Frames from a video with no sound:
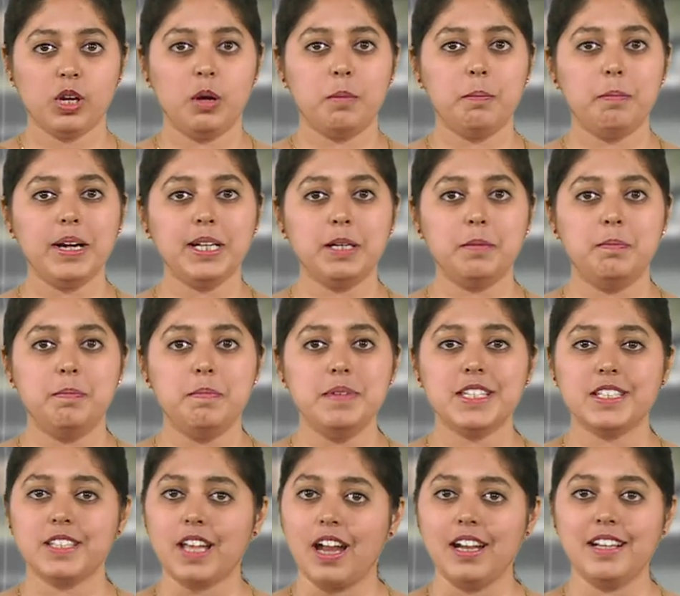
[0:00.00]
But
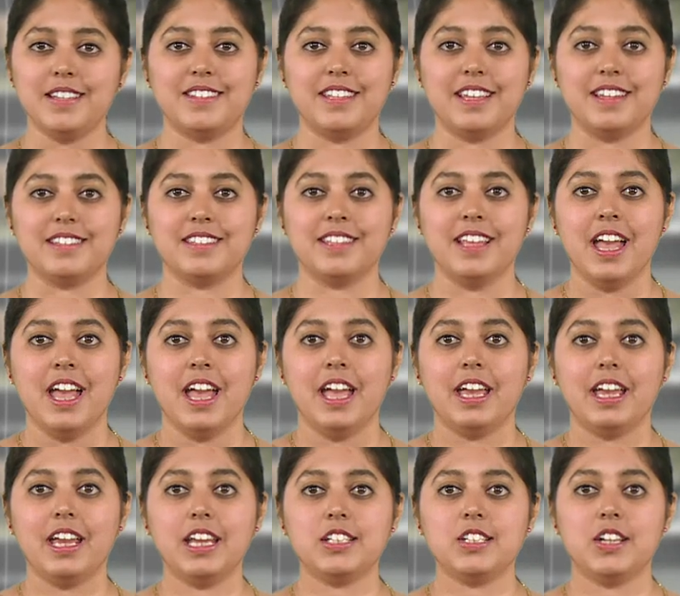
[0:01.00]
besides this,
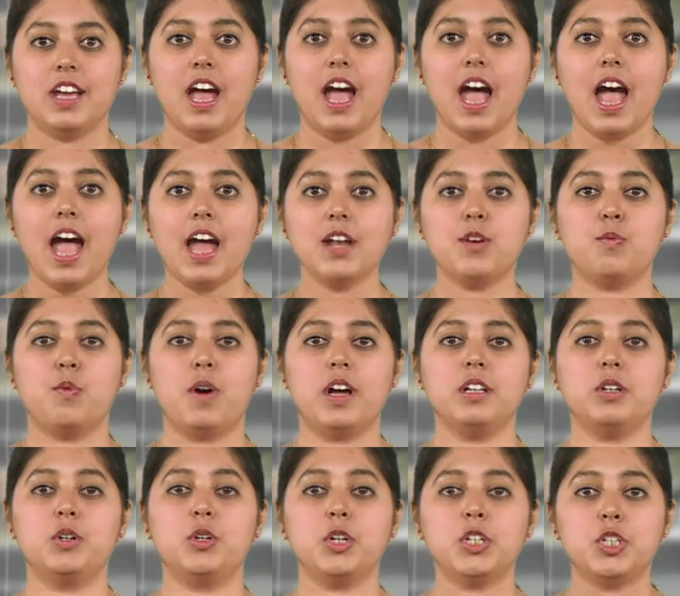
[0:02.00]
it had
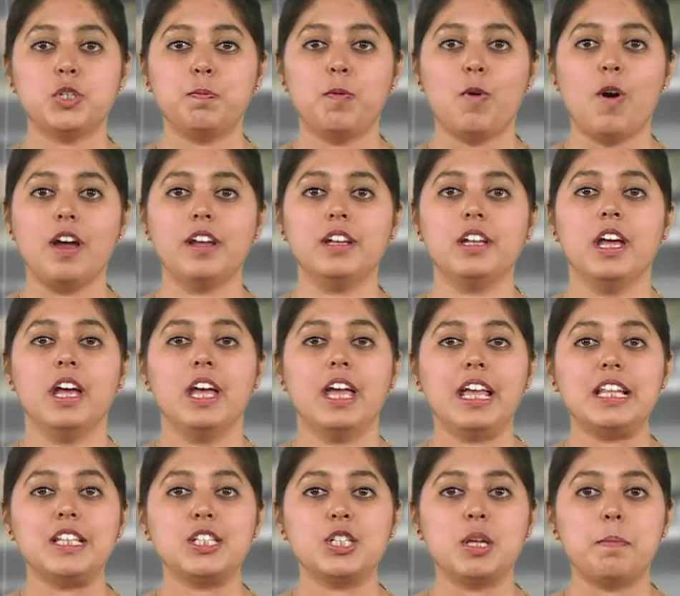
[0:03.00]
one good point.
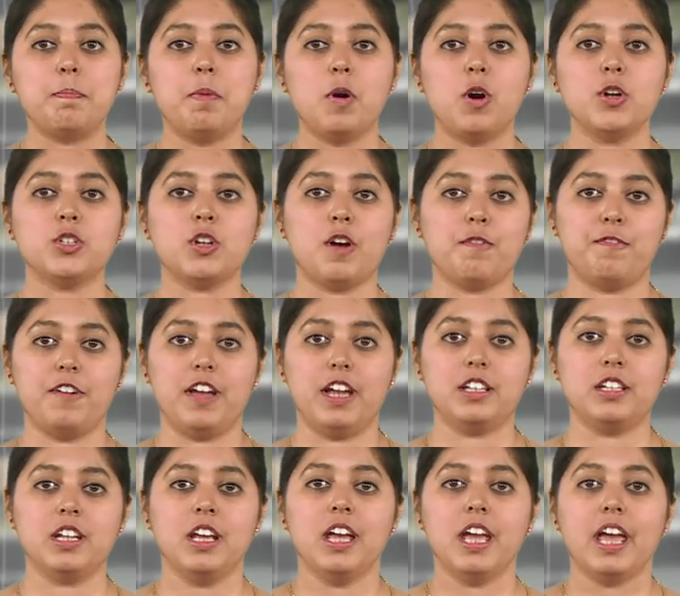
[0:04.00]
In support of
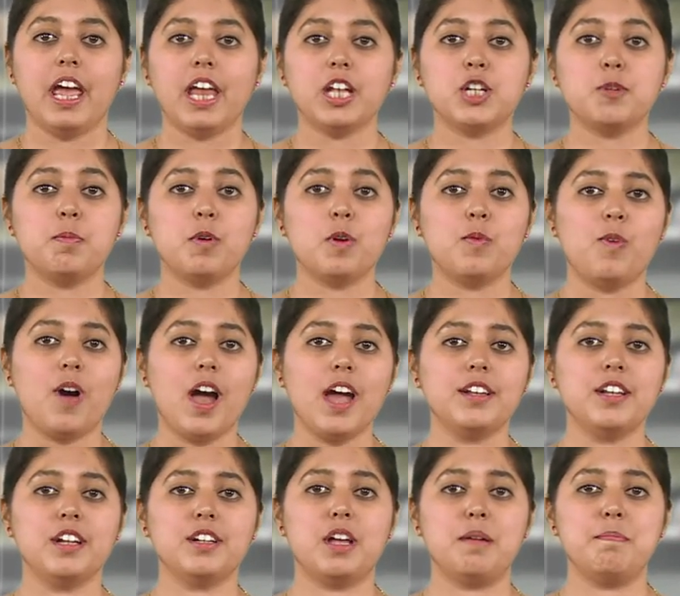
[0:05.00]
it, it
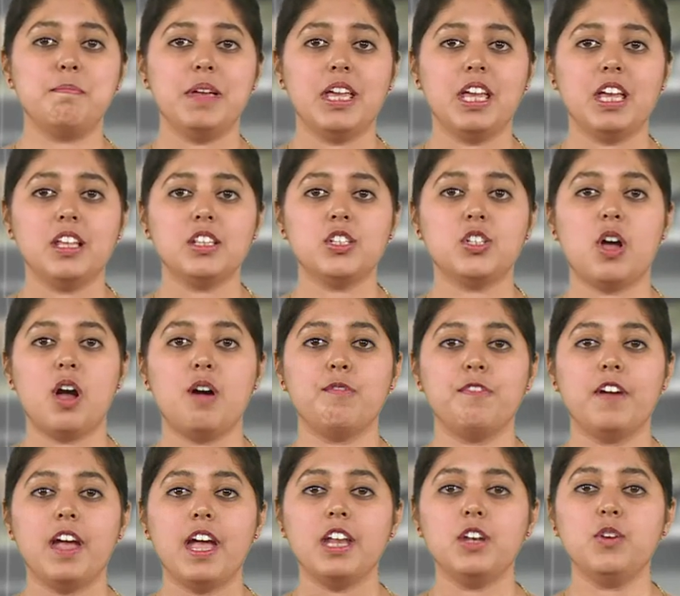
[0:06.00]
provided a means of
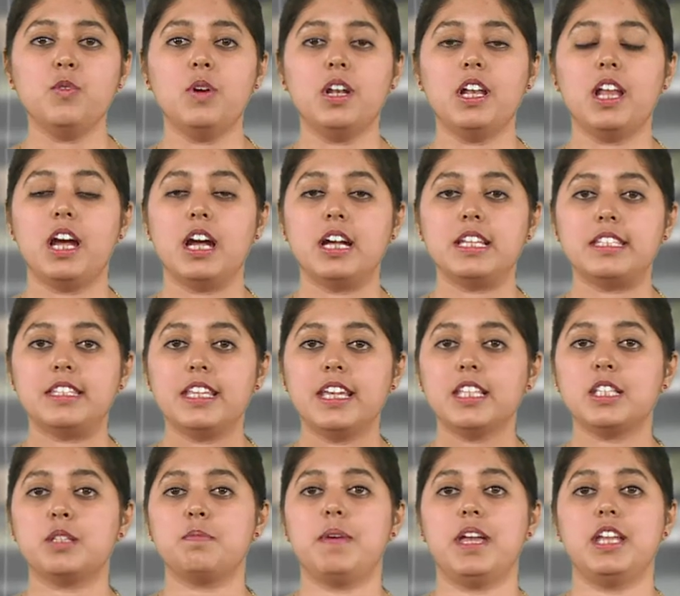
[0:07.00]
annual
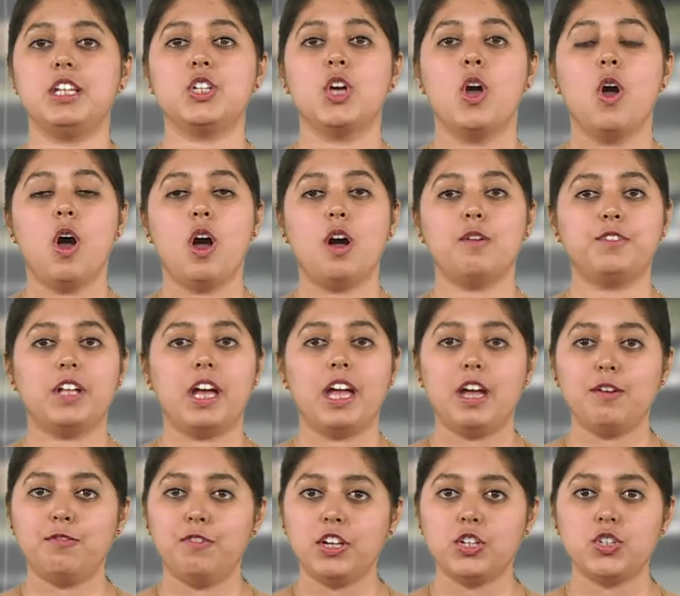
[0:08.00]
assessment of the
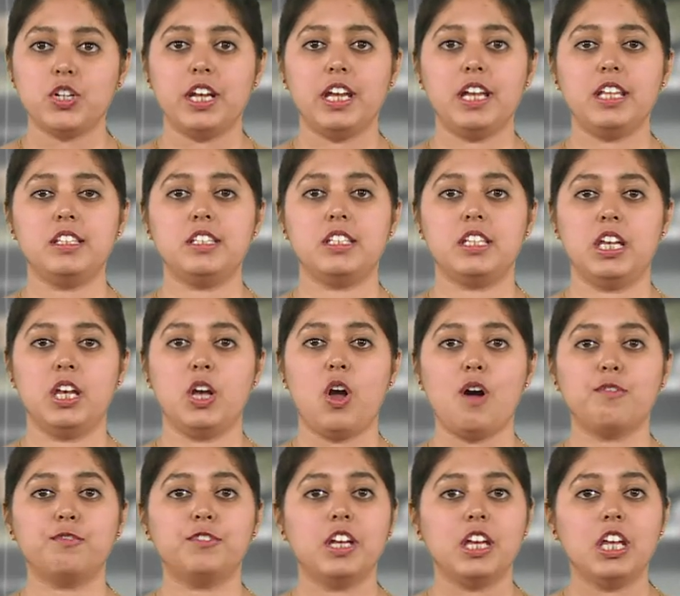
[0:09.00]
efficiency
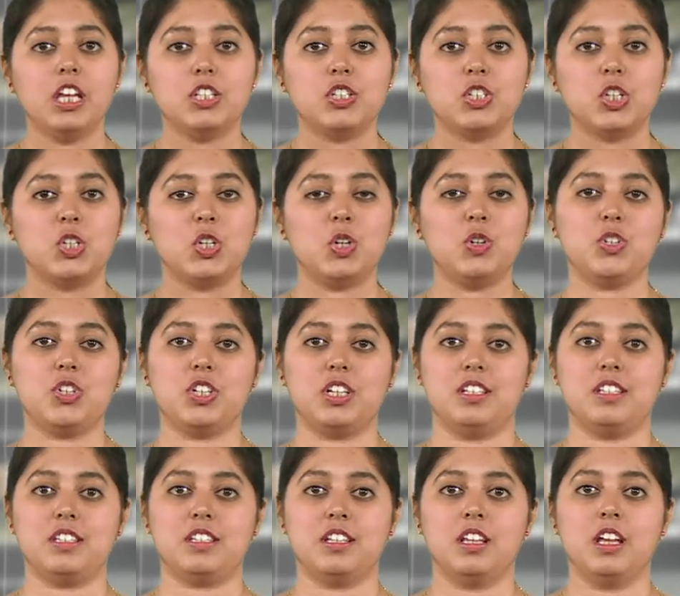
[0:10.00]
of the
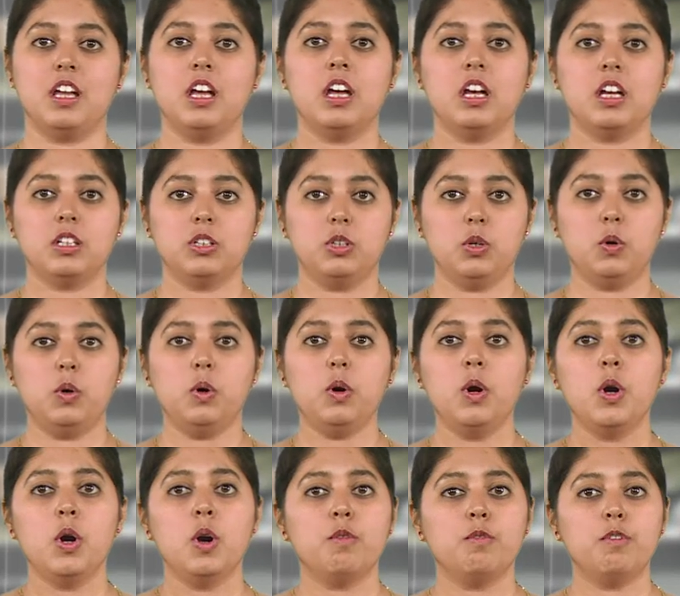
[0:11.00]
institutions. Though
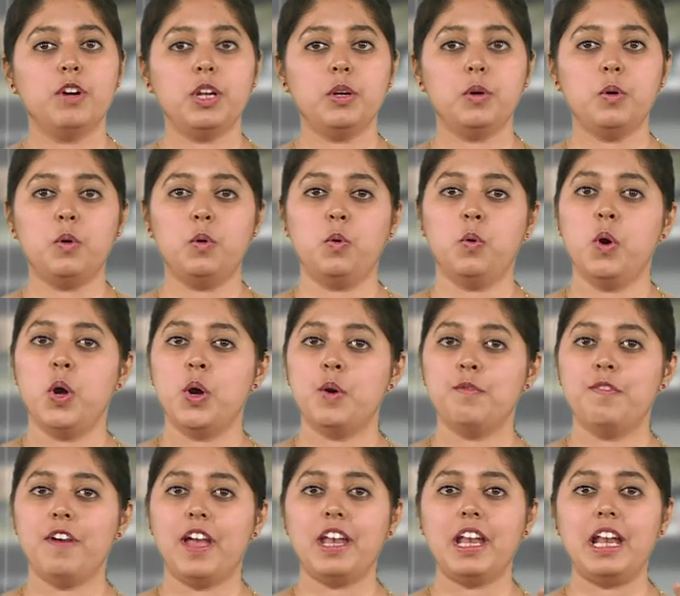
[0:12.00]
we know
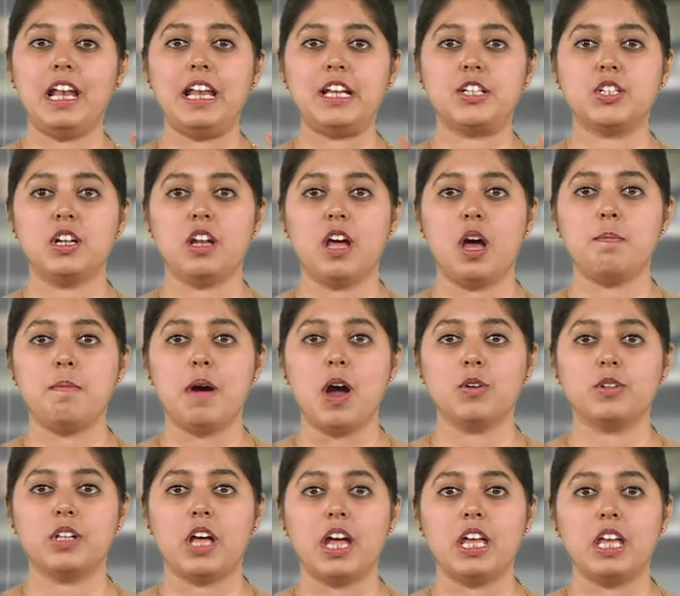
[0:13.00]
very little
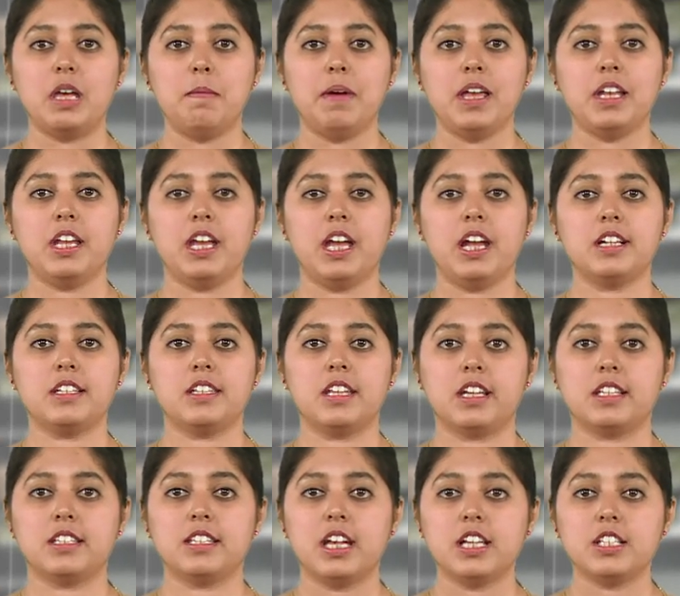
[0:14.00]
about the immediate
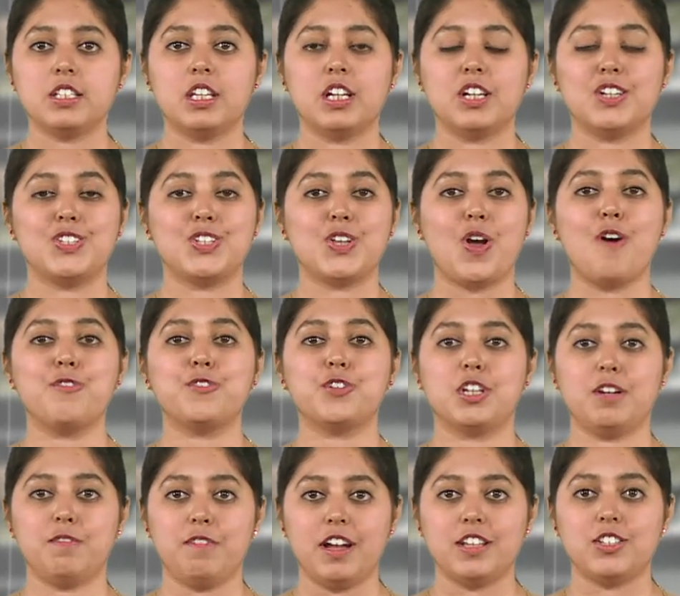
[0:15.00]
successors of
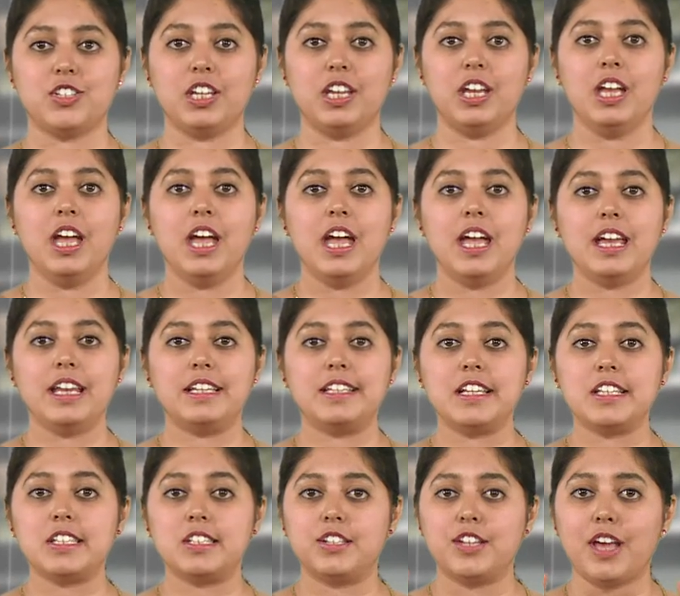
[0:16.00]
Shivaji, it
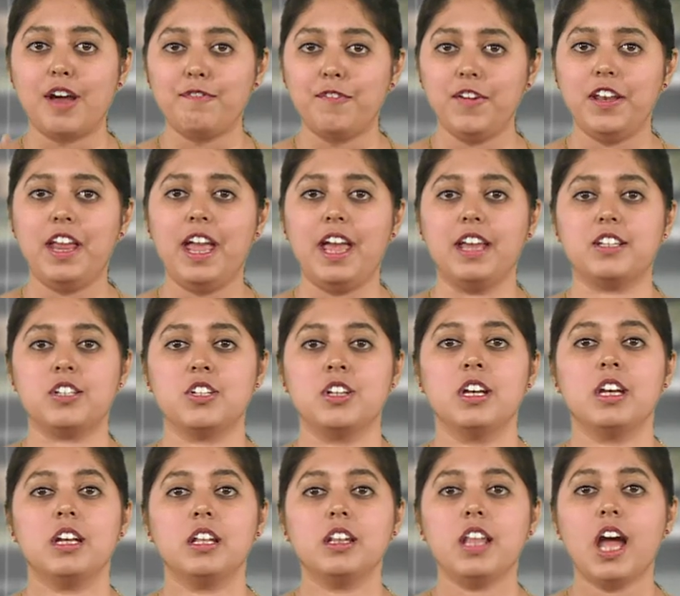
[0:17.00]
is definite
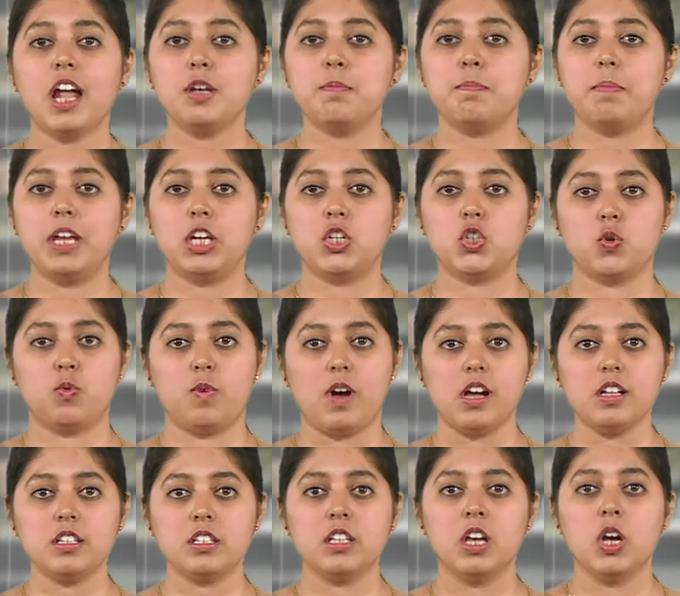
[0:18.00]
that
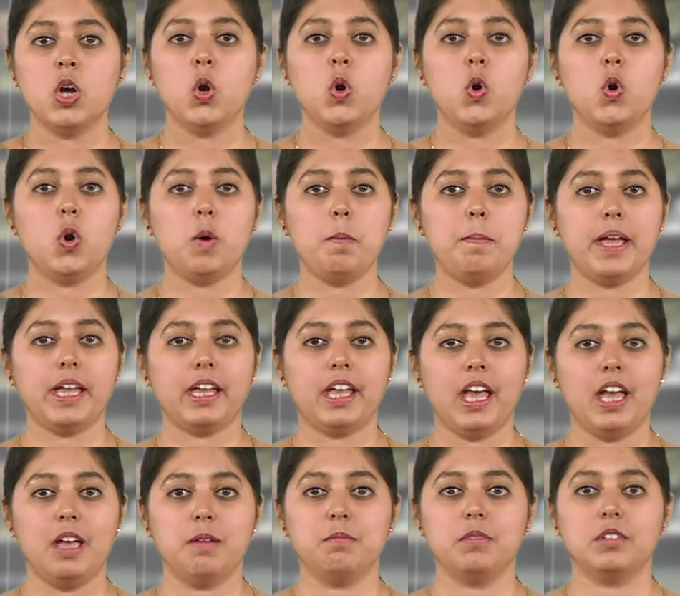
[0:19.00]
Peshwas, who
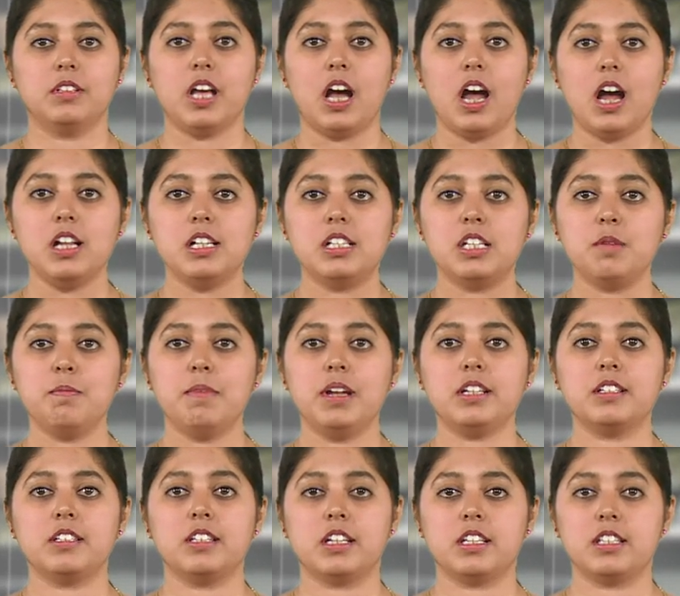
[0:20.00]
became the
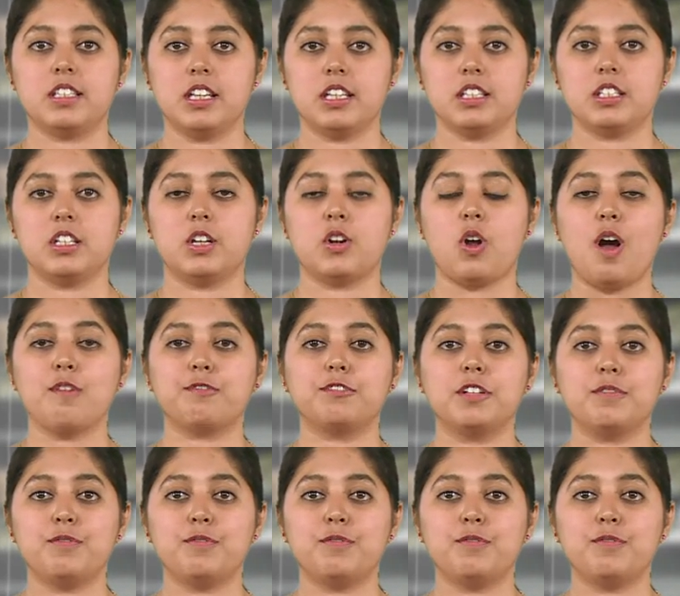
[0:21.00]
ultimate successor of the